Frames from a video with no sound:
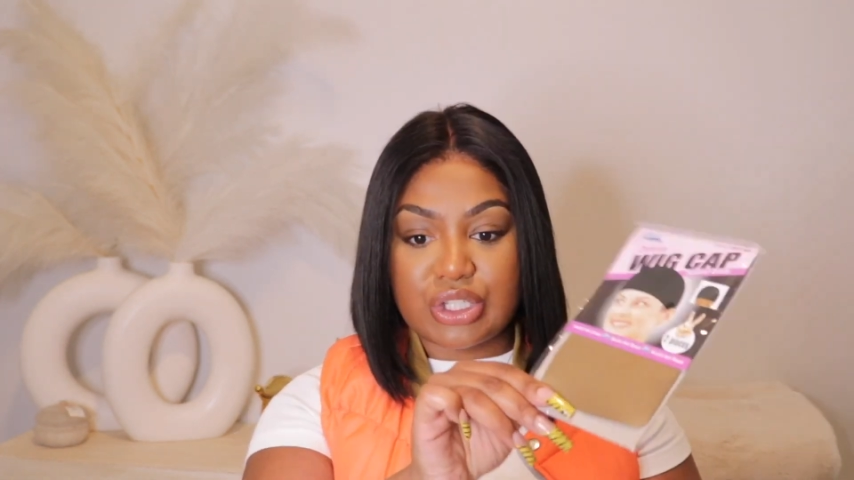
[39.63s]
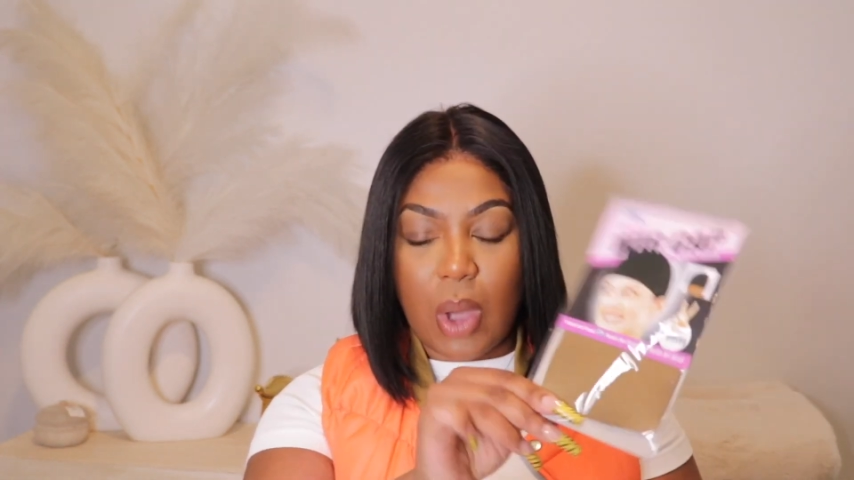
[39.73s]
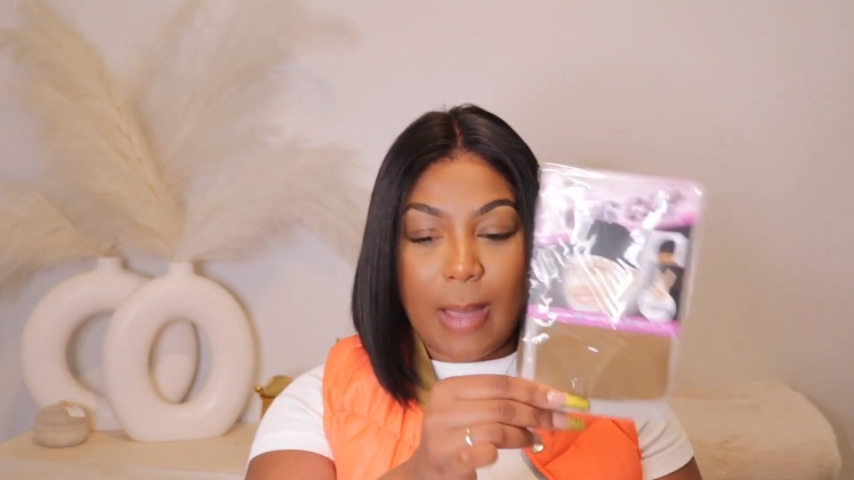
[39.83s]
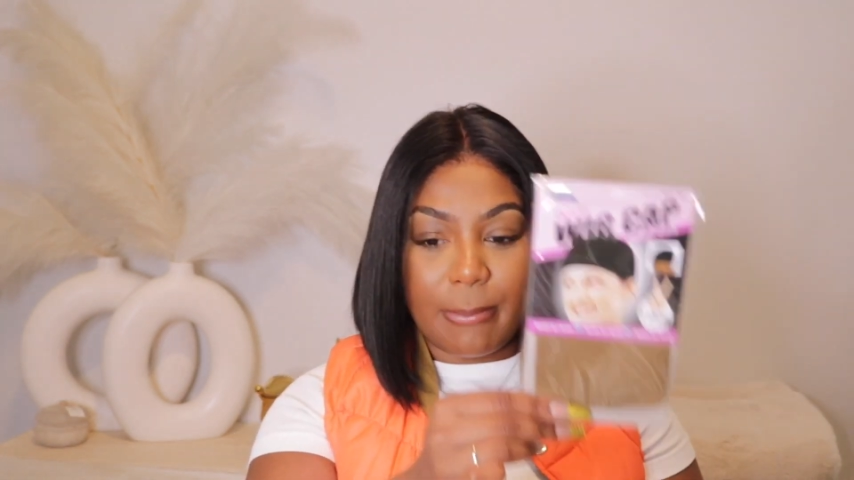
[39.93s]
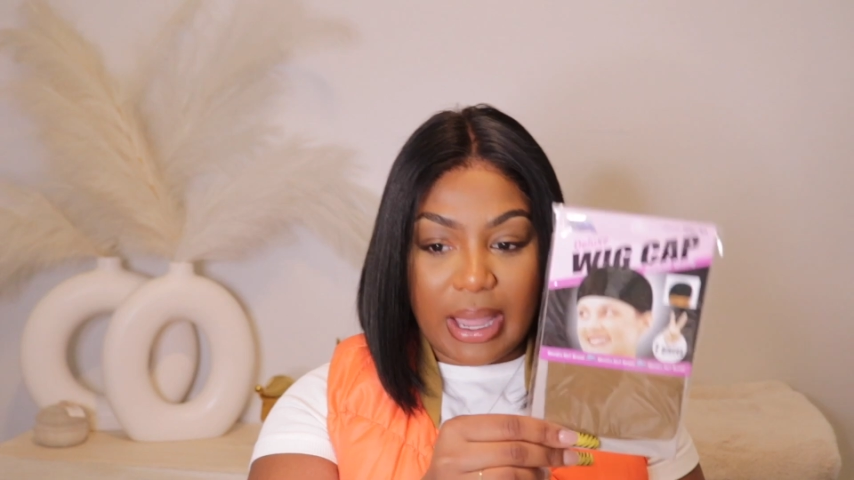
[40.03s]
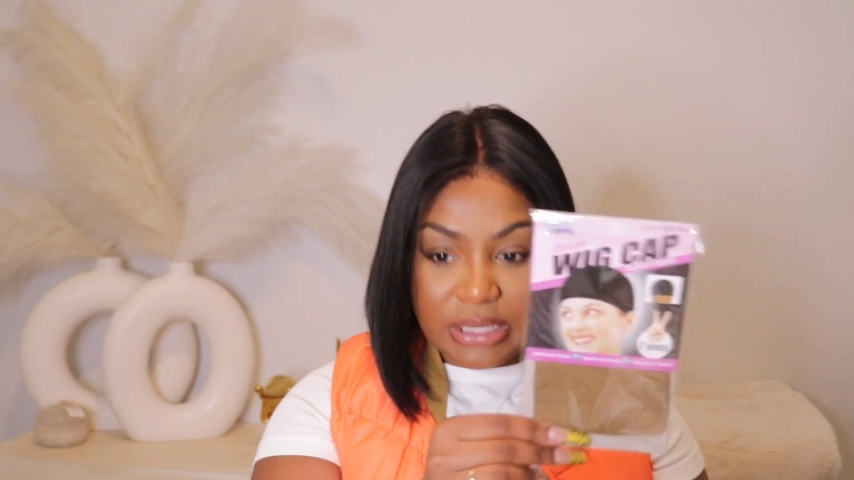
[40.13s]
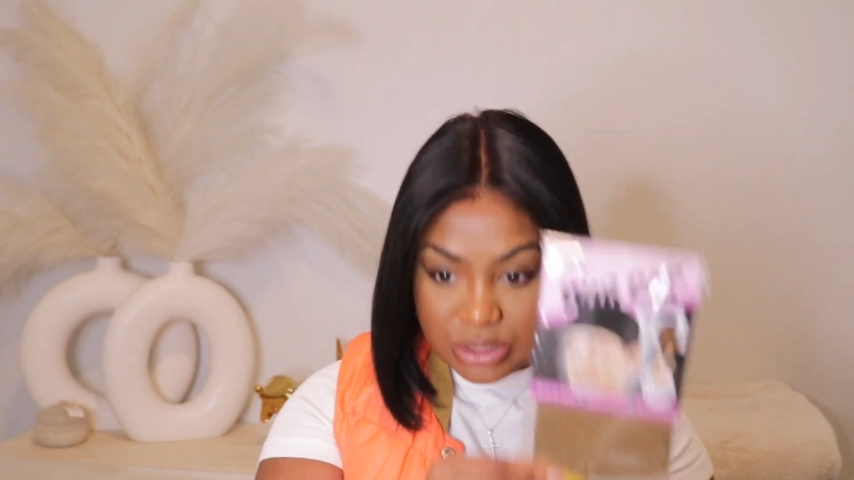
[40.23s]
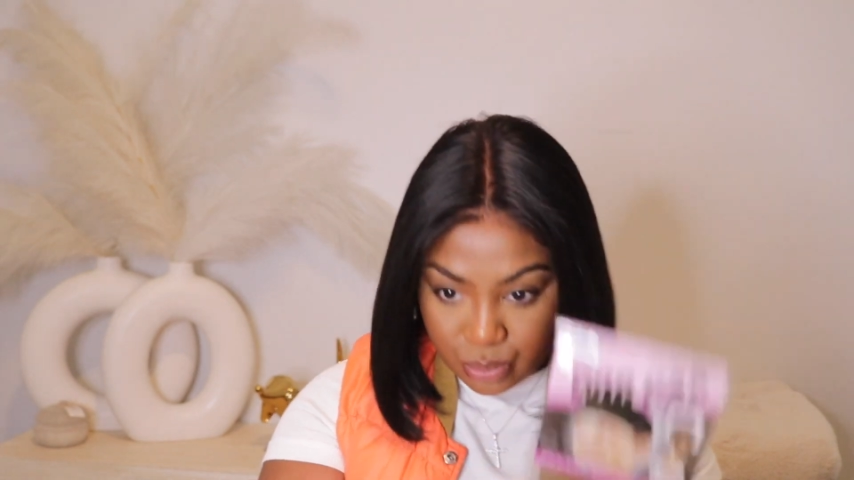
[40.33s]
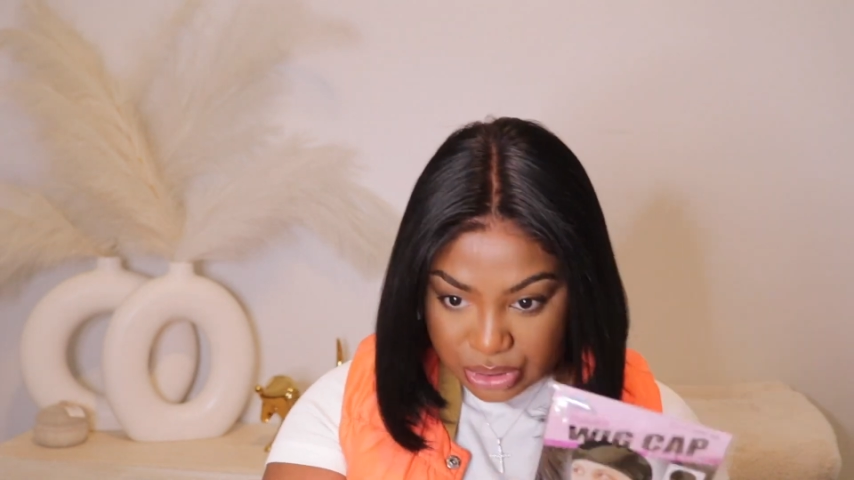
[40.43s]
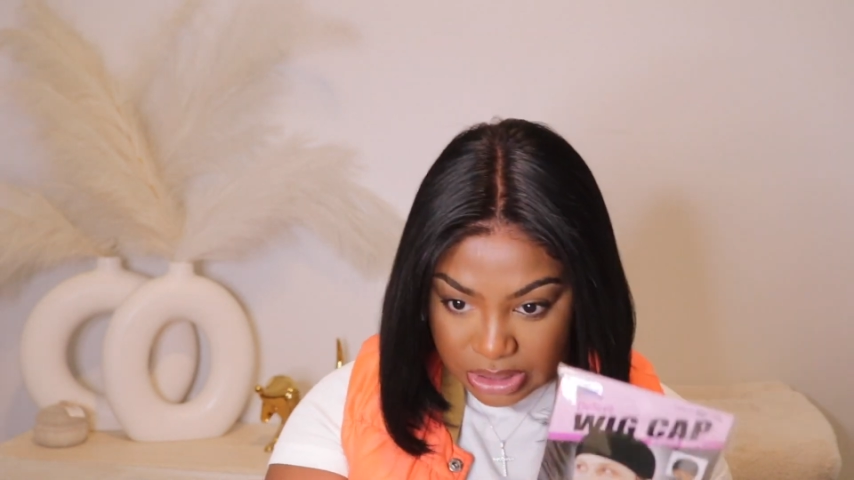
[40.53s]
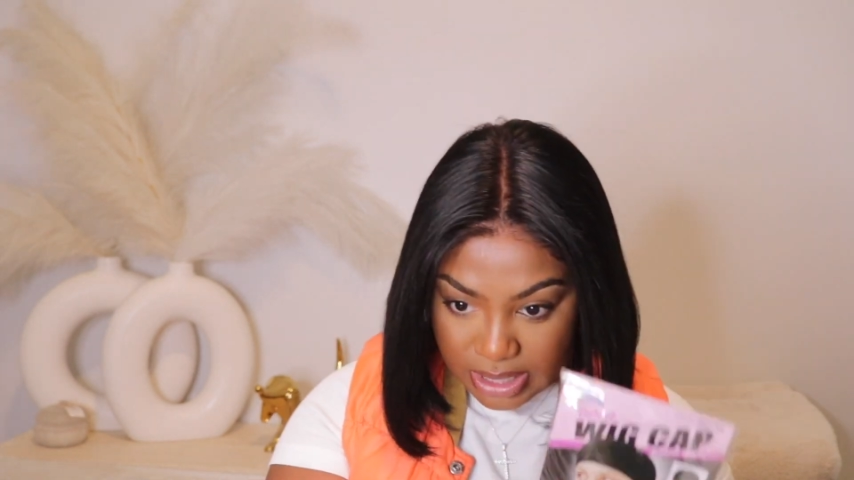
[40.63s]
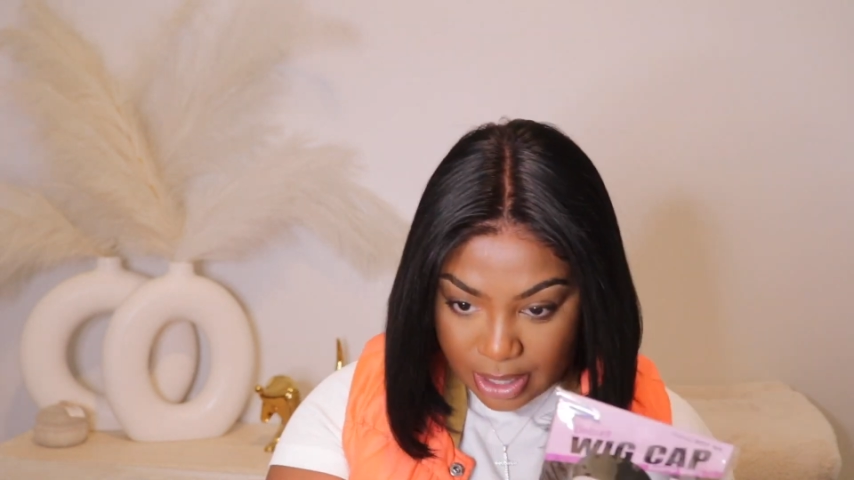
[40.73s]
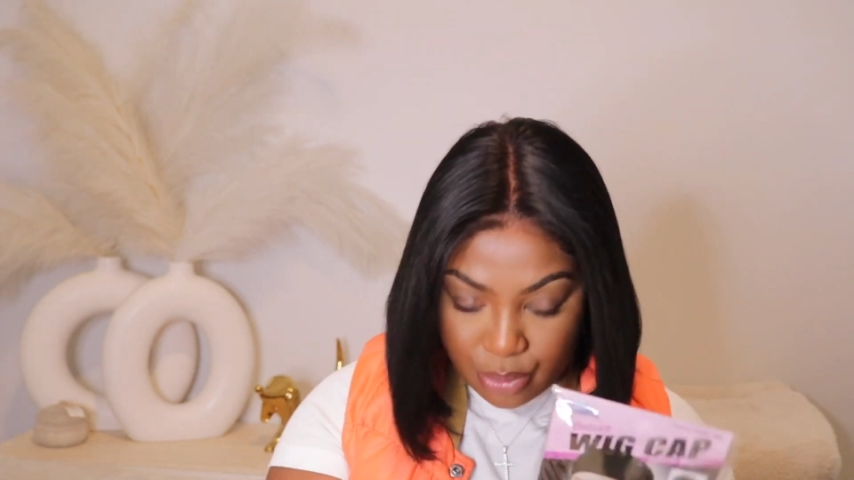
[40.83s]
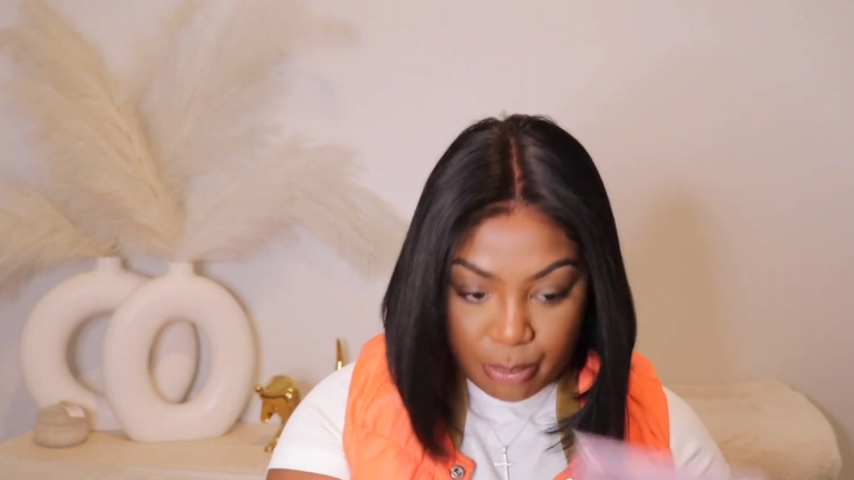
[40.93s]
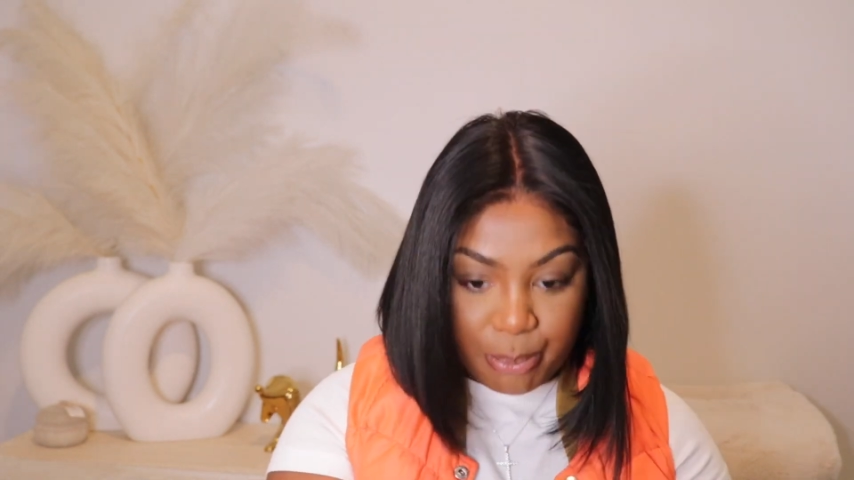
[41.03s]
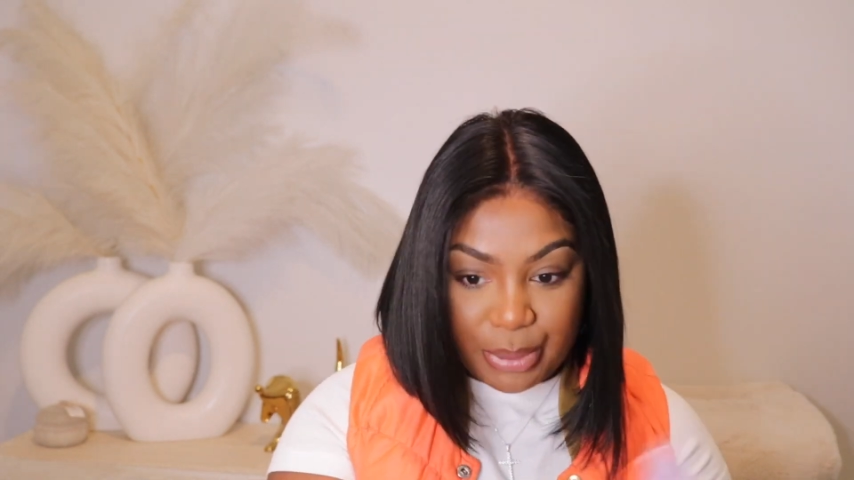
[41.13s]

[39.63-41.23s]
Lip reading: so I might switch it out,